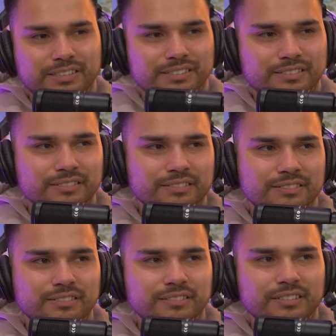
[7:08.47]
Like,
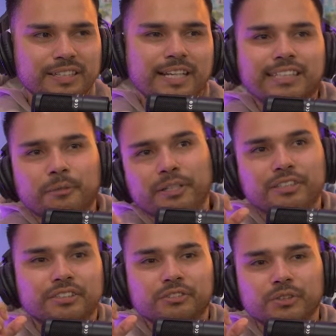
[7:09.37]
can I take a
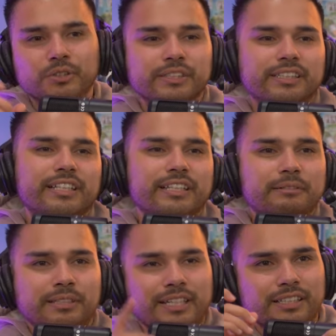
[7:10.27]
picture of you real quick? And then they
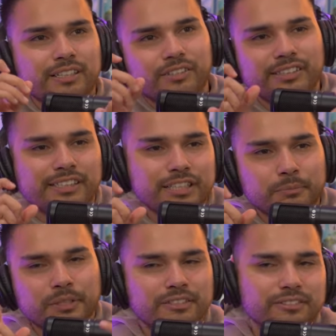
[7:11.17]
take like all these nice
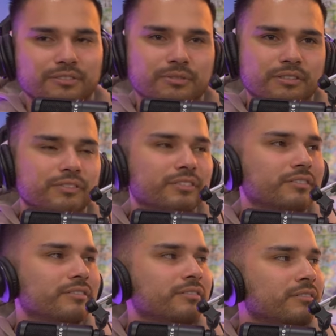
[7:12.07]
pictures, whatever.
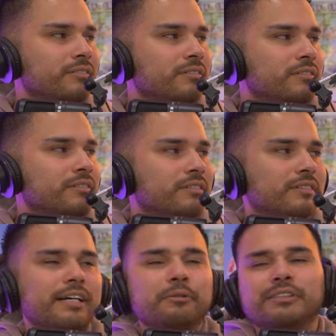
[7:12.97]
Edit them for
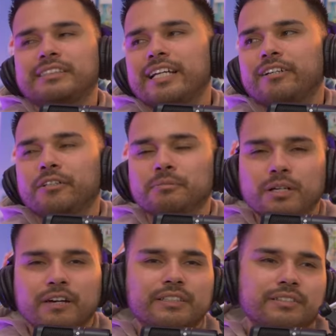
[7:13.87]
you. That one's set up.
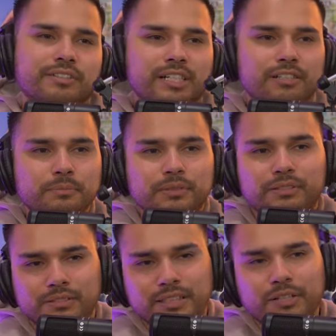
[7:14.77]
Obviously, they're shut up.
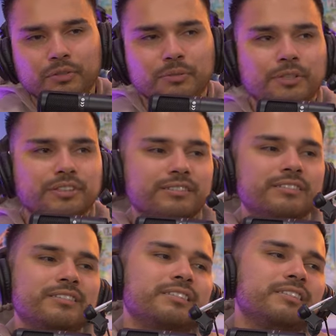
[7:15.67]
They know the person.
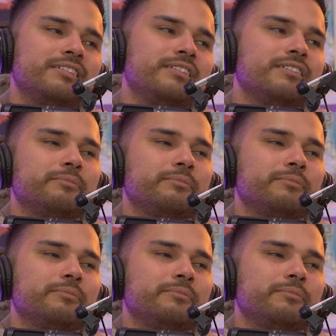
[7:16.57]
Yeah.